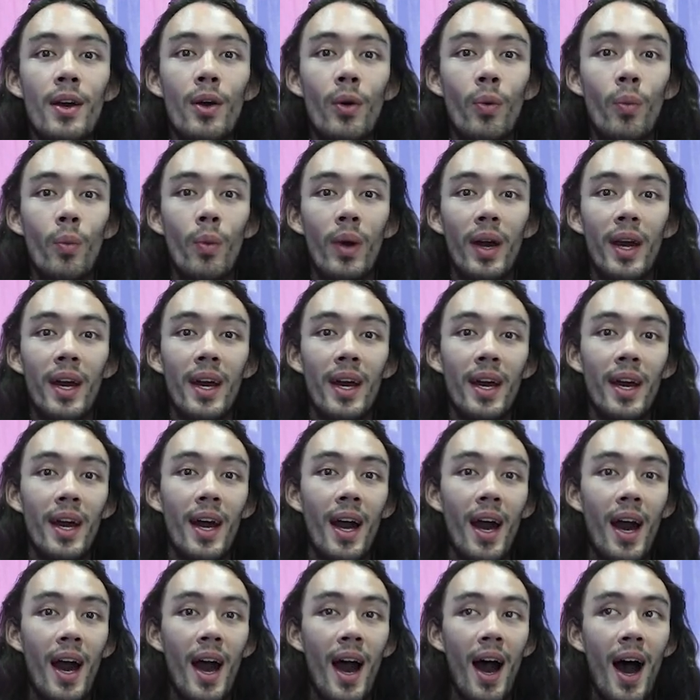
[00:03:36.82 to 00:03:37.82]

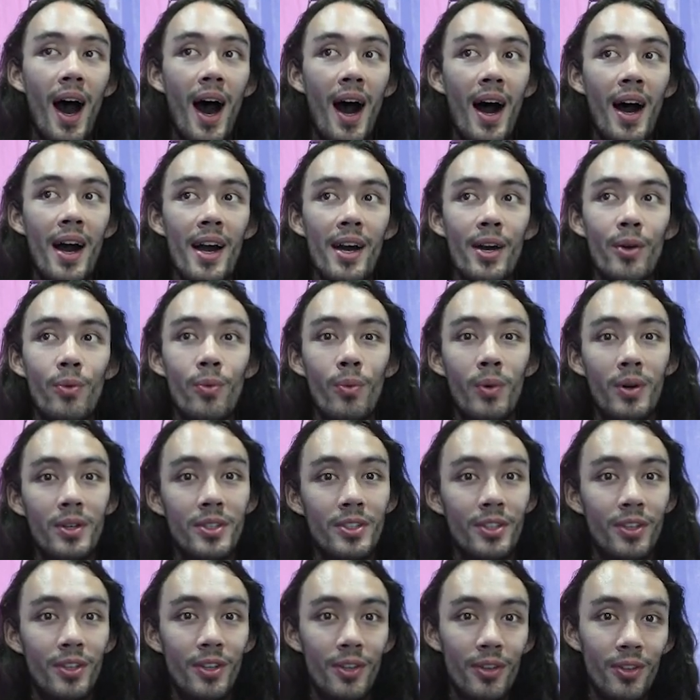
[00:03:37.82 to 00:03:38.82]
where I
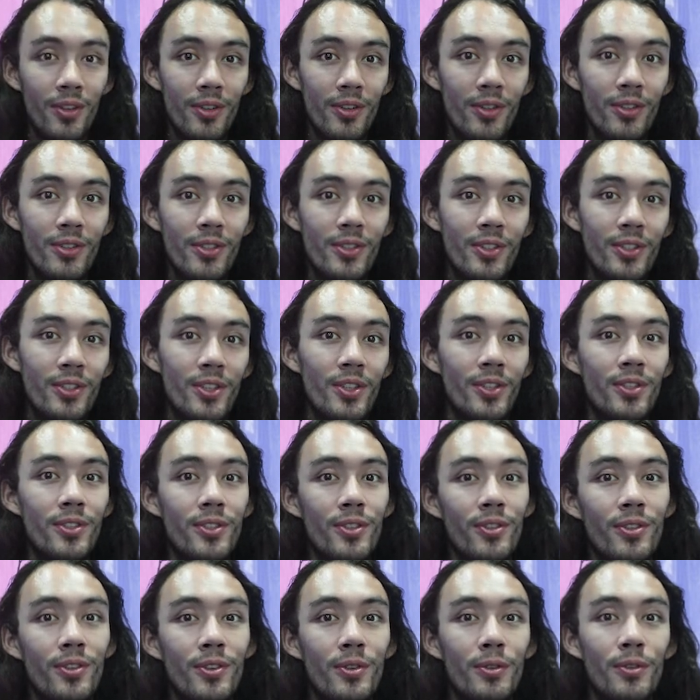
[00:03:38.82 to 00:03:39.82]
want you
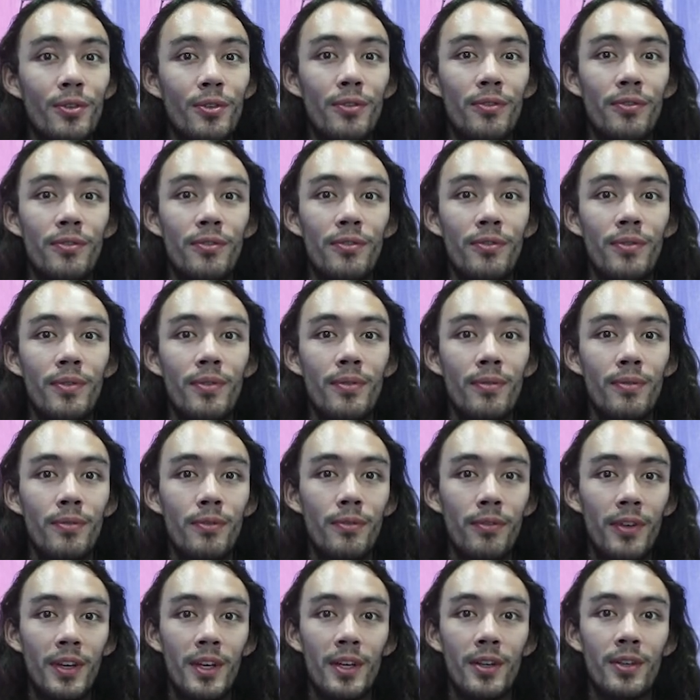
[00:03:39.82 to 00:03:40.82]
just to
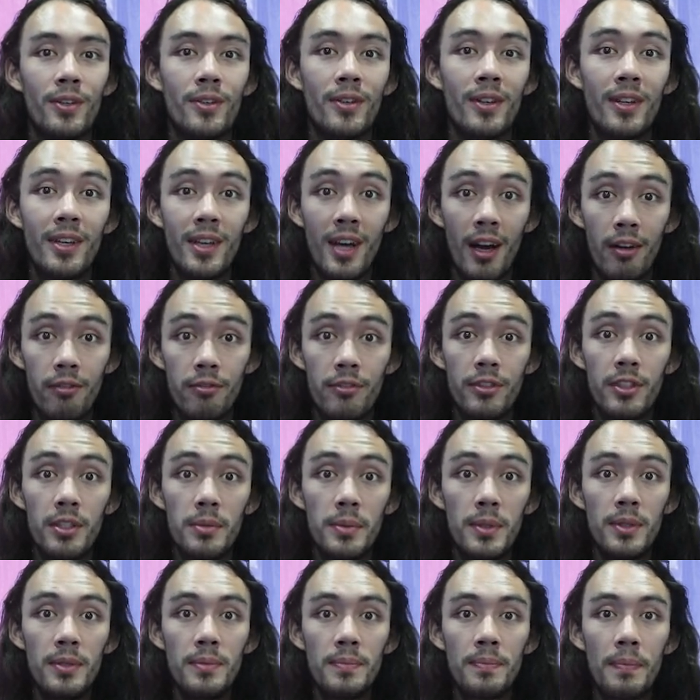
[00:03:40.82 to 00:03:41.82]
feel
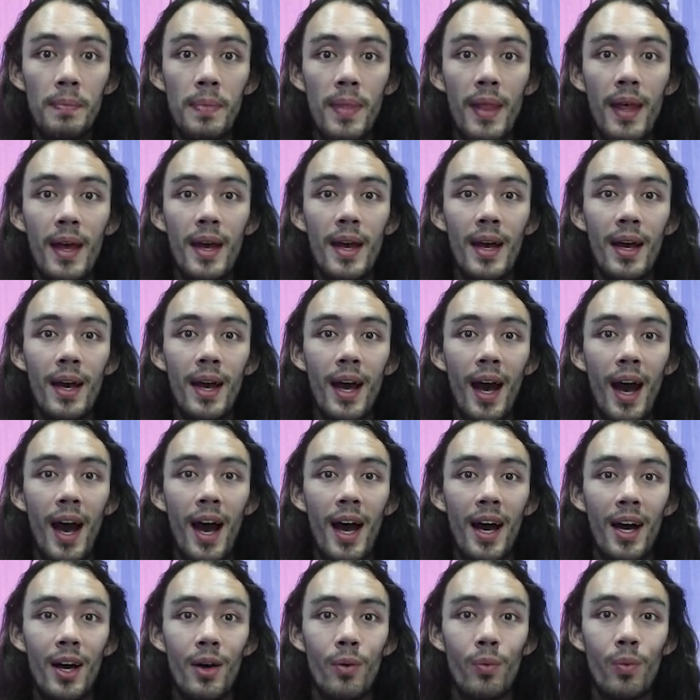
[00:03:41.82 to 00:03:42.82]
comfortable
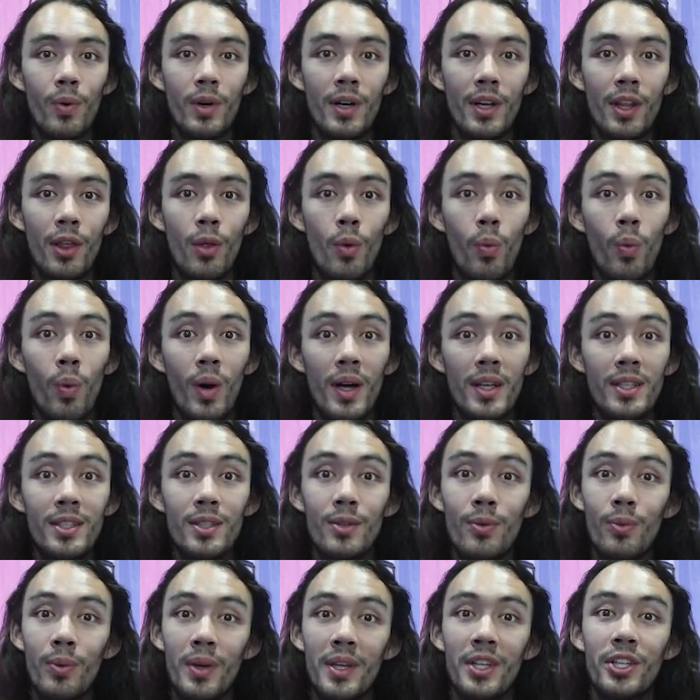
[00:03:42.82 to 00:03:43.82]
with
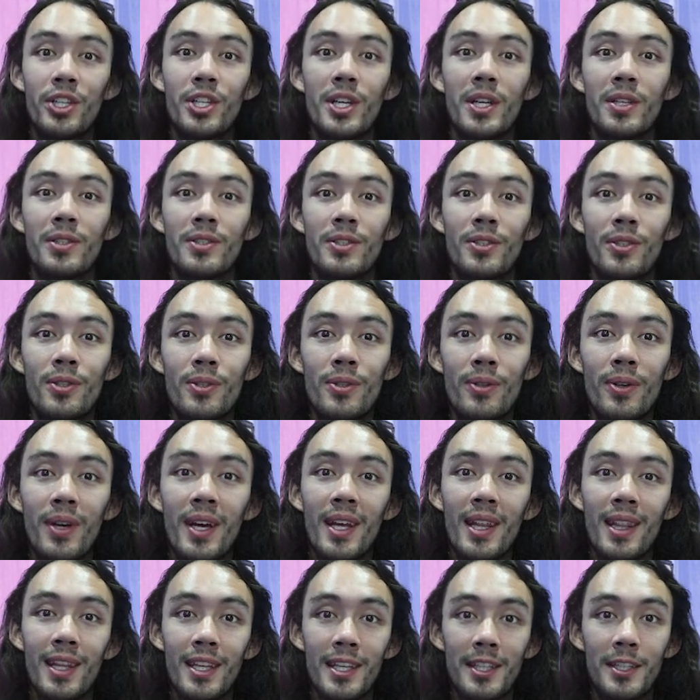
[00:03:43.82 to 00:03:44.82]
what we shall do
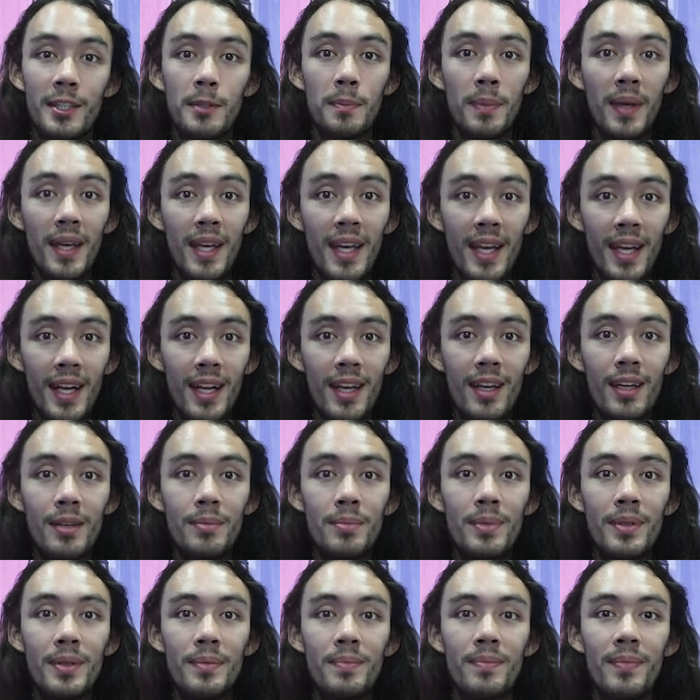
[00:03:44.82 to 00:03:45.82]
in the speaking
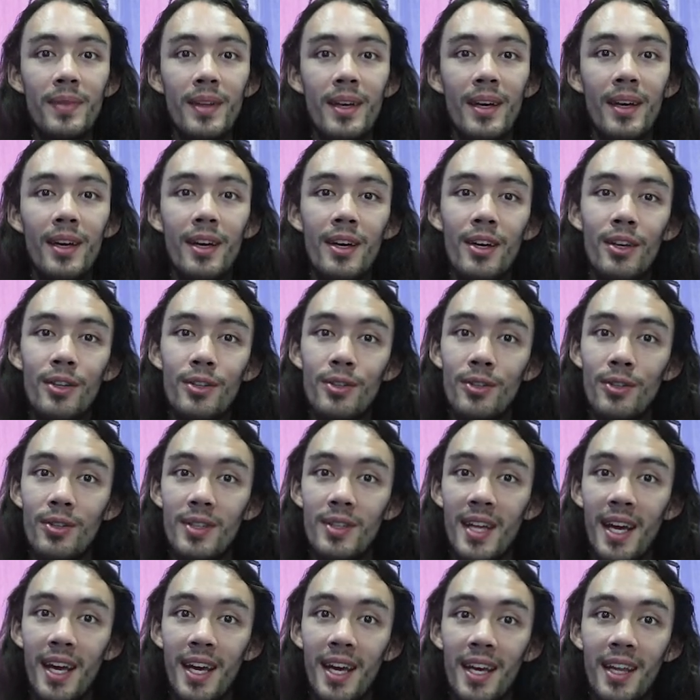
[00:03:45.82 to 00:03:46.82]
club.
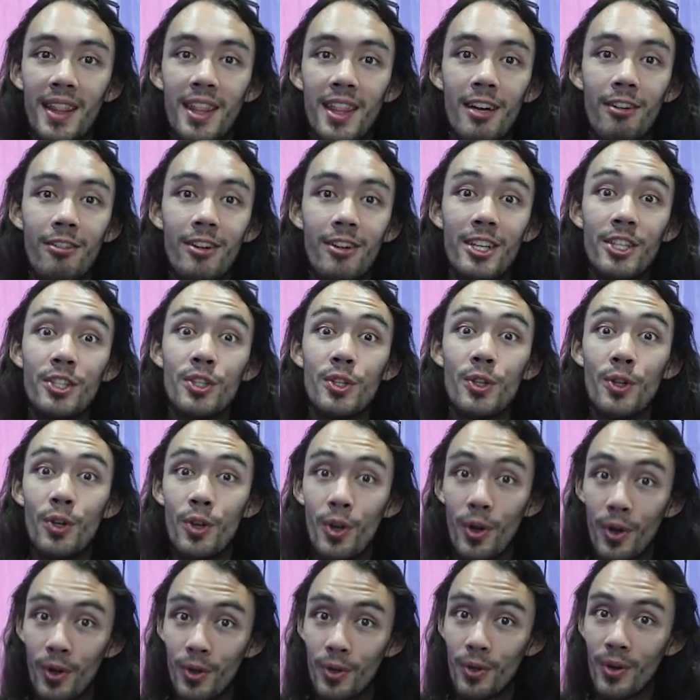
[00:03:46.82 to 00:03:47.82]
Today there is
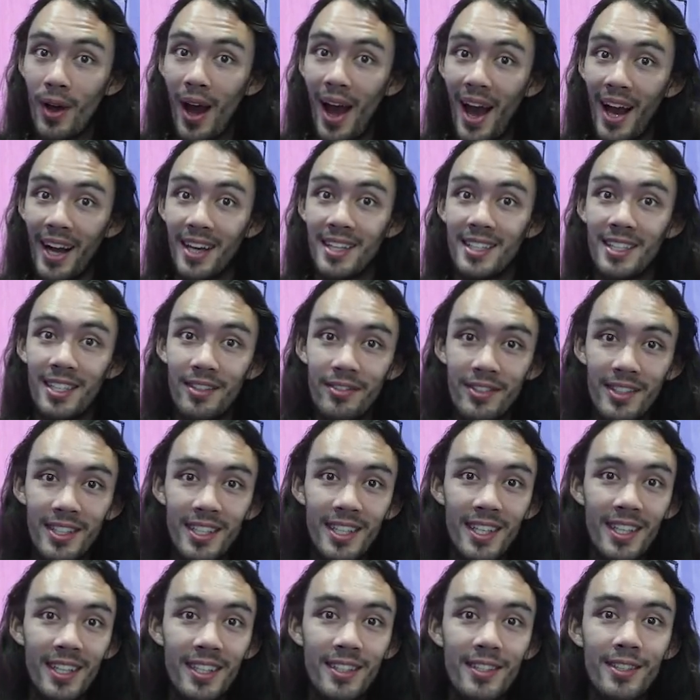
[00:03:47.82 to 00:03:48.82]
no
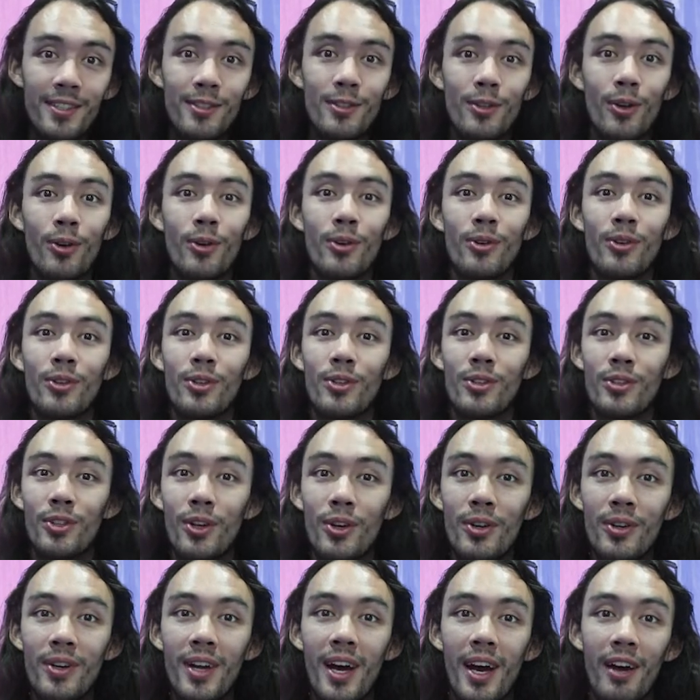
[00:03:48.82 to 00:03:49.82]
activities, so you
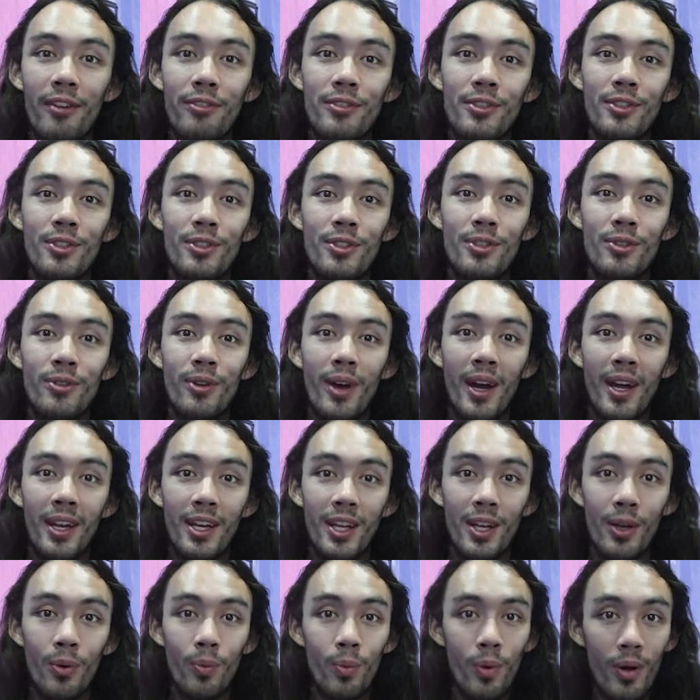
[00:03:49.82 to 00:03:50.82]
don't have to do
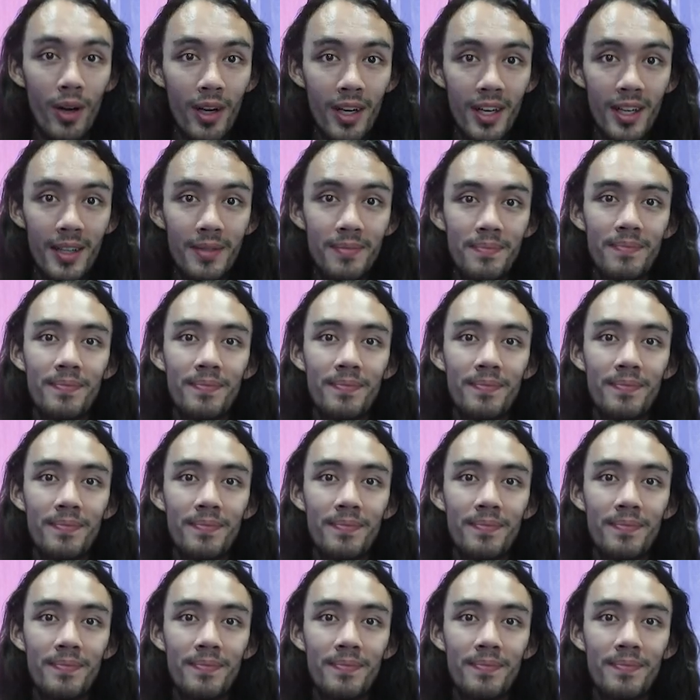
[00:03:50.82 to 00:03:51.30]
any work